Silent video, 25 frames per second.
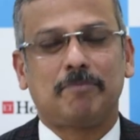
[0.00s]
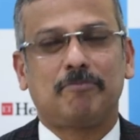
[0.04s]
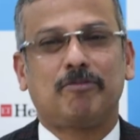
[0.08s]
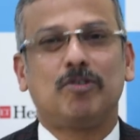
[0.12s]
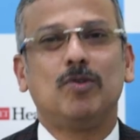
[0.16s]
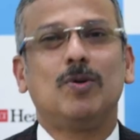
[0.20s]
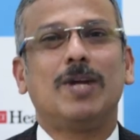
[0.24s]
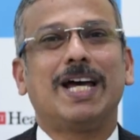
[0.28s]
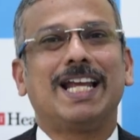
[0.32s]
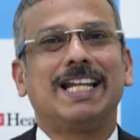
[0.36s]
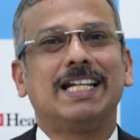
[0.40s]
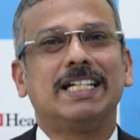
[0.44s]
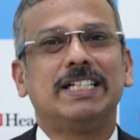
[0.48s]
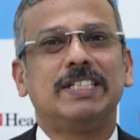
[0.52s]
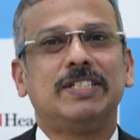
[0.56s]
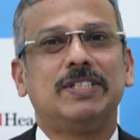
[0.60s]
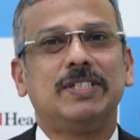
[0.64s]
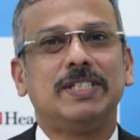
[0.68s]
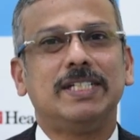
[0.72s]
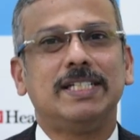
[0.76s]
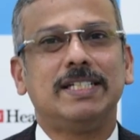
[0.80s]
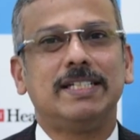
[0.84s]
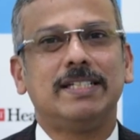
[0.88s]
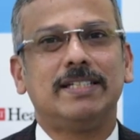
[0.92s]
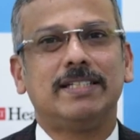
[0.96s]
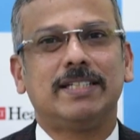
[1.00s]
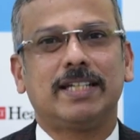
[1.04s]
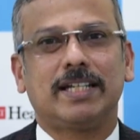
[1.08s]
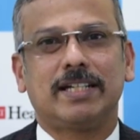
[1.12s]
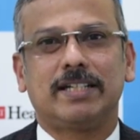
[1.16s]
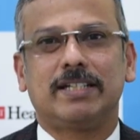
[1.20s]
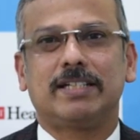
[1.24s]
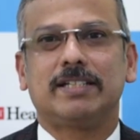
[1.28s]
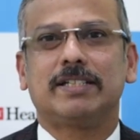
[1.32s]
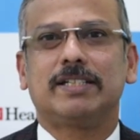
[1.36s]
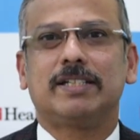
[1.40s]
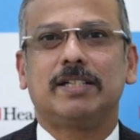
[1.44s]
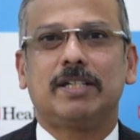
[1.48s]
food allergies and
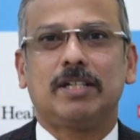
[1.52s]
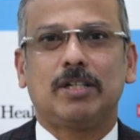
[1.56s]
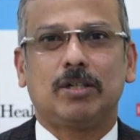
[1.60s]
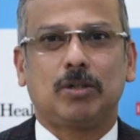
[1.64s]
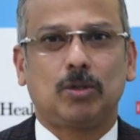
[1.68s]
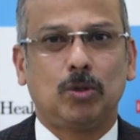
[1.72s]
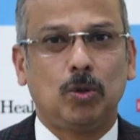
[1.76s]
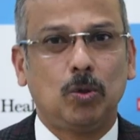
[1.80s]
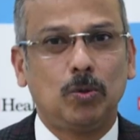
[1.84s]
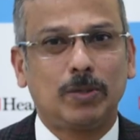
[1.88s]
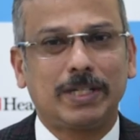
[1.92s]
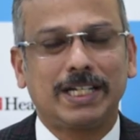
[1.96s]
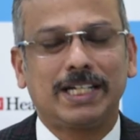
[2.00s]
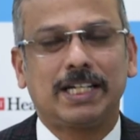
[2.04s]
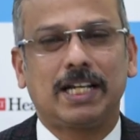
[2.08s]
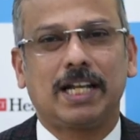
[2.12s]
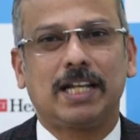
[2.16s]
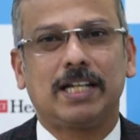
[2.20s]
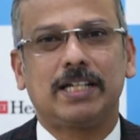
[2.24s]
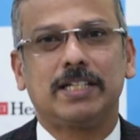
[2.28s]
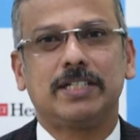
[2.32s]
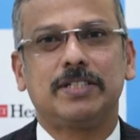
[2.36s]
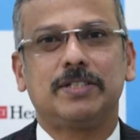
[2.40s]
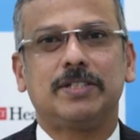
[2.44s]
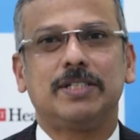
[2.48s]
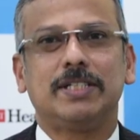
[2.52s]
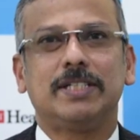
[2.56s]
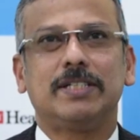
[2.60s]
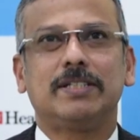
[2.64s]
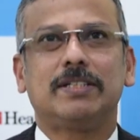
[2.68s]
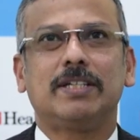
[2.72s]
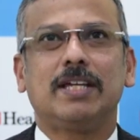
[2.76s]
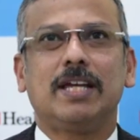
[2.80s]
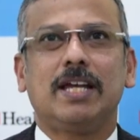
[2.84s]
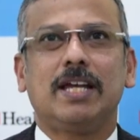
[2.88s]
gluten allergies,